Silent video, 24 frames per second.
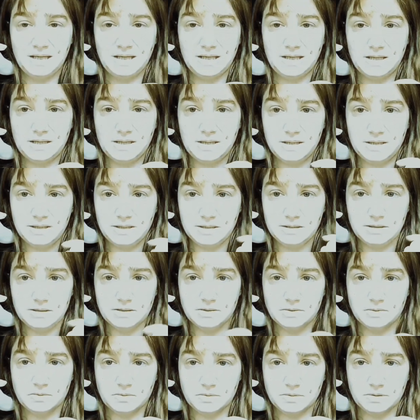neck
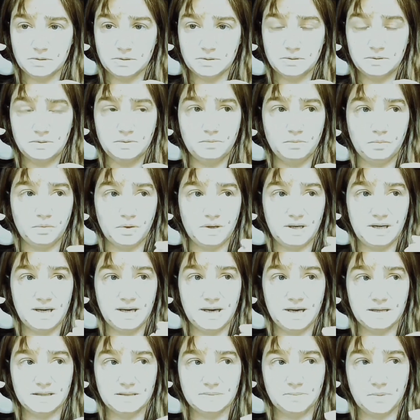disorder,
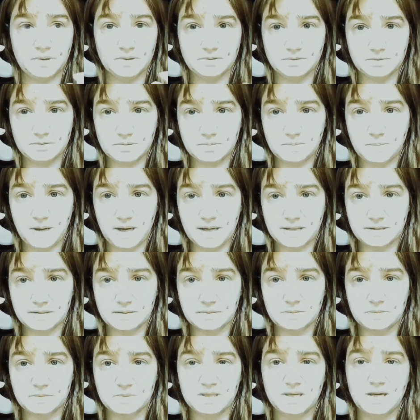where he has muscle
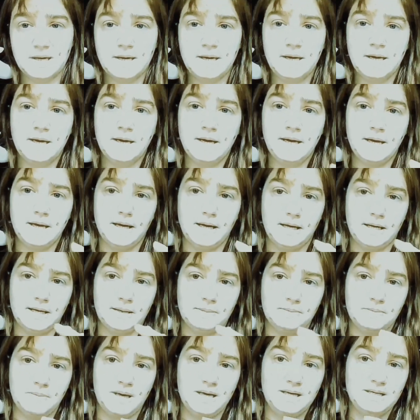spasms,
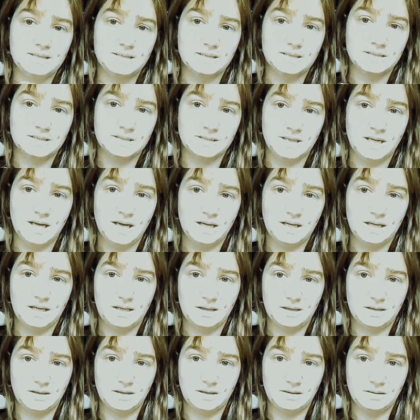and it makes his
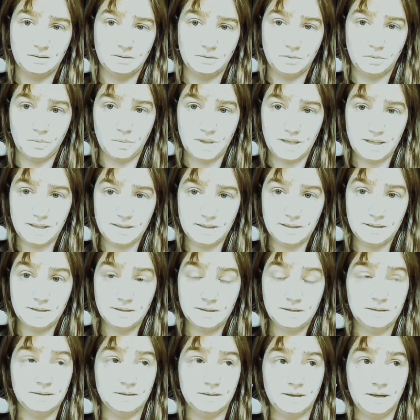neck a little
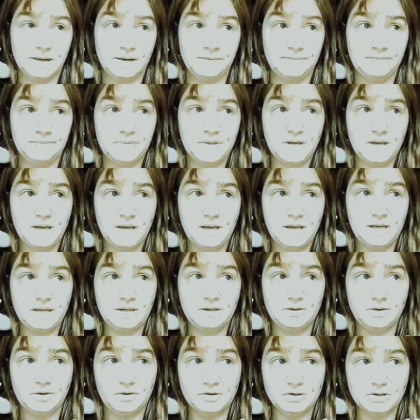weak. Now,
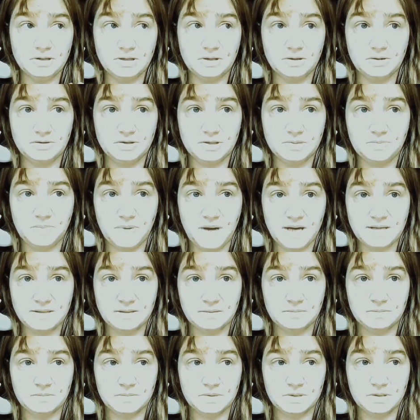usually those
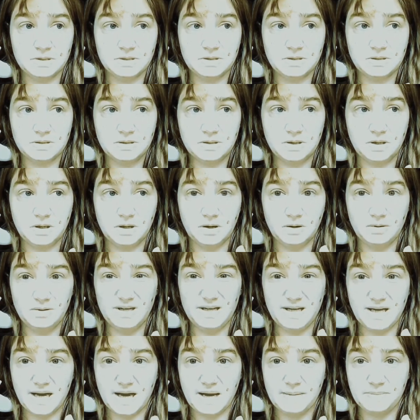spasms
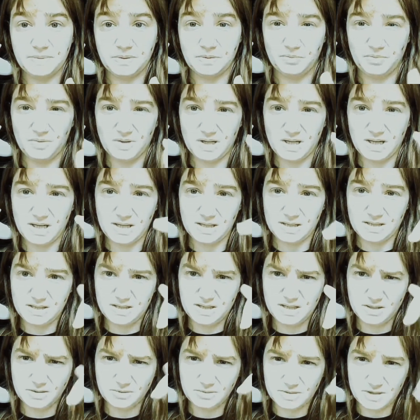only happen
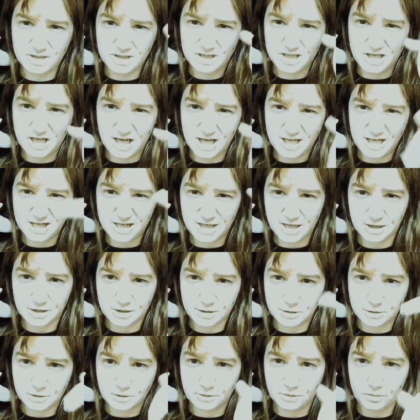when he tilts his
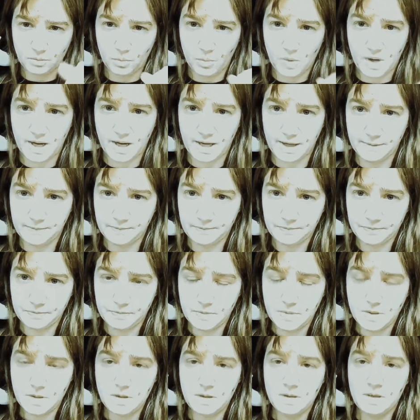head and neck a certain
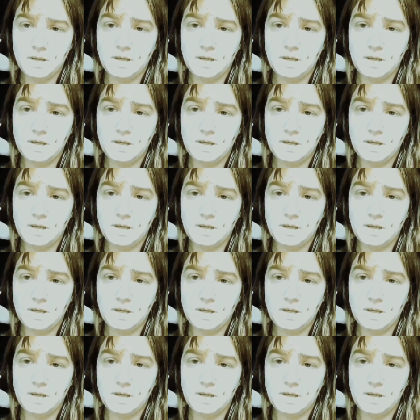way.